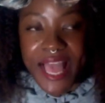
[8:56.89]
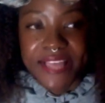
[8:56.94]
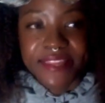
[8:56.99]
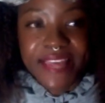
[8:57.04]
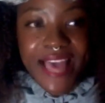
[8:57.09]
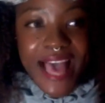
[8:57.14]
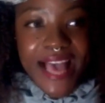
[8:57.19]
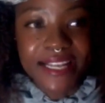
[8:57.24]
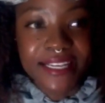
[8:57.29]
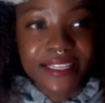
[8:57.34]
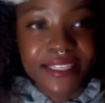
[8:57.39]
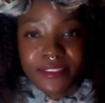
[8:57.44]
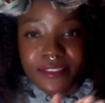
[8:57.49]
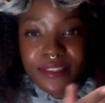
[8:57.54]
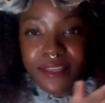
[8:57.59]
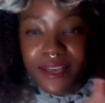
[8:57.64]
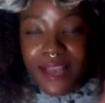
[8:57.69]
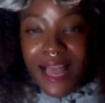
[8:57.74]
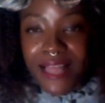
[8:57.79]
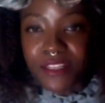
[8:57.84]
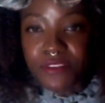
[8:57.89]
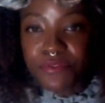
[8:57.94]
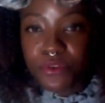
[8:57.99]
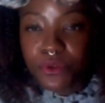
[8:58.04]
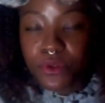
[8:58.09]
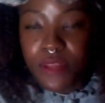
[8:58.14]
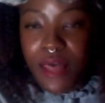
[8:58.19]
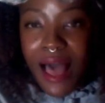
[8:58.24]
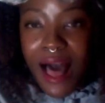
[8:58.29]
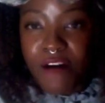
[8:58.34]
that the
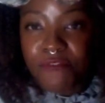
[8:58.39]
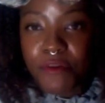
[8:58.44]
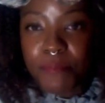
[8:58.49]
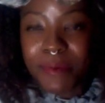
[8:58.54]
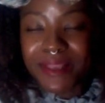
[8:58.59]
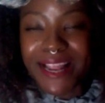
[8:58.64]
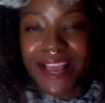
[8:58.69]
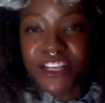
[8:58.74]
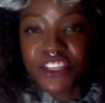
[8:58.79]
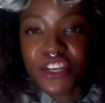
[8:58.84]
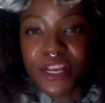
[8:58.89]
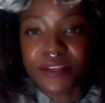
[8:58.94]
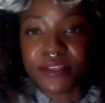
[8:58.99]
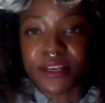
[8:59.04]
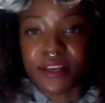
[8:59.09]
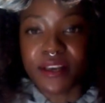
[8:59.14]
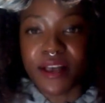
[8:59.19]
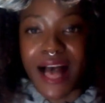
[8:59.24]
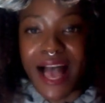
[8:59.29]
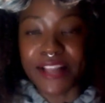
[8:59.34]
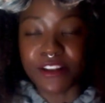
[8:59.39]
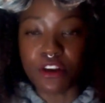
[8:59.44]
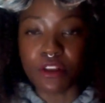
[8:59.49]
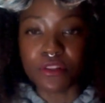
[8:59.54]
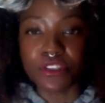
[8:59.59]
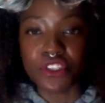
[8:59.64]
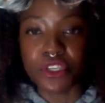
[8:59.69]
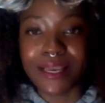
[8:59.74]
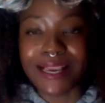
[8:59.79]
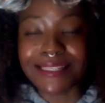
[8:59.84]
colorful or the alphabet agenda
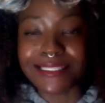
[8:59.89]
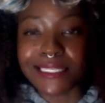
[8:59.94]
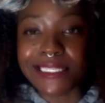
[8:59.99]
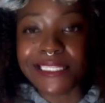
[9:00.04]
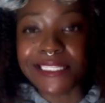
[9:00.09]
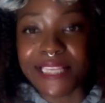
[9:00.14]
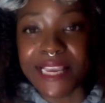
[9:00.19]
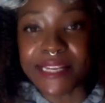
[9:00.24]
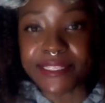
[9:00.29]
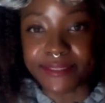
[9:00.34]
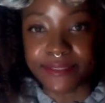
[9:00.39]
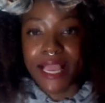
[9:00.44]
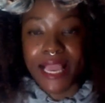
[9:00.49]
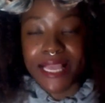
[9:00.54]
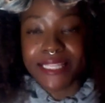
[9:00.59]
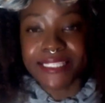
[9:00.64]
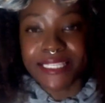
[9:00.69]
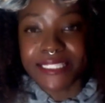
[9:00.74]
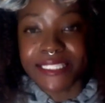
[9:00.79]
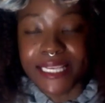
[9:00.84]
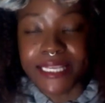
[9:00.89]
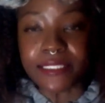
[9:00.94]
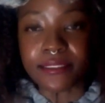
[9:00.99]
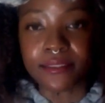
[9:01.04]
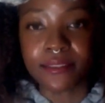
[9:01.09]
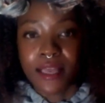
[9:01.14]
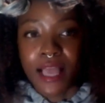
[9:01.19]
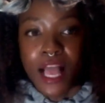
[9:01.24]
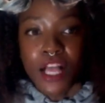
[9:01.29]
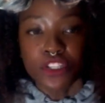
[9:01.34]
ideology is a sin. It's a
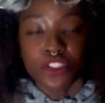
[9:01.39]
sin.